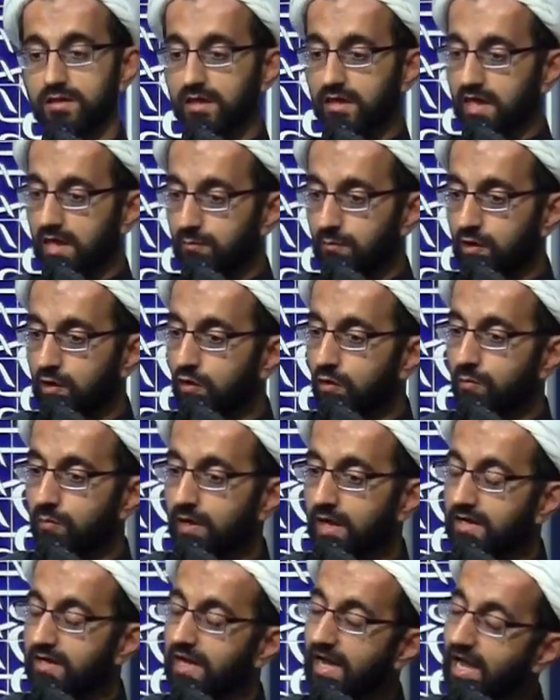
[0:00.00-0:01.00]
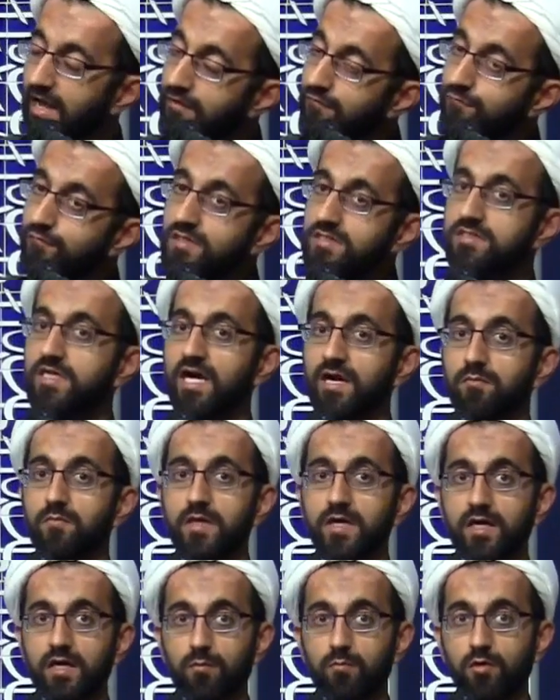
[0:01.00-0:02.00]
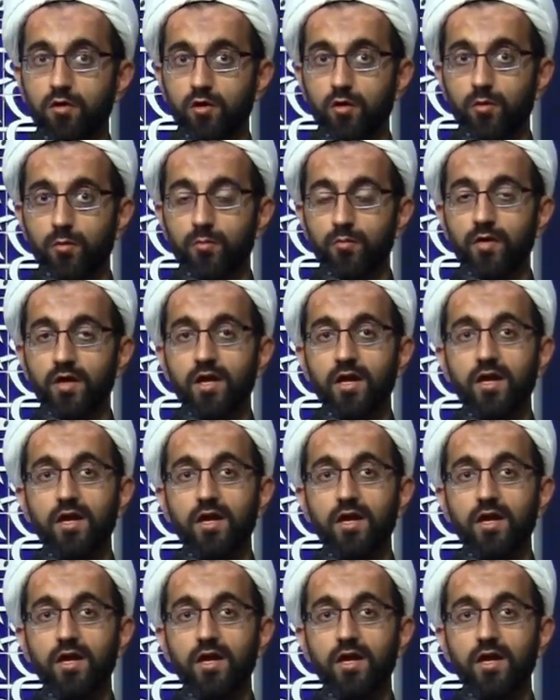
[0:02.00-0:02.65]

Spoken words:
They come home, and every time they come home,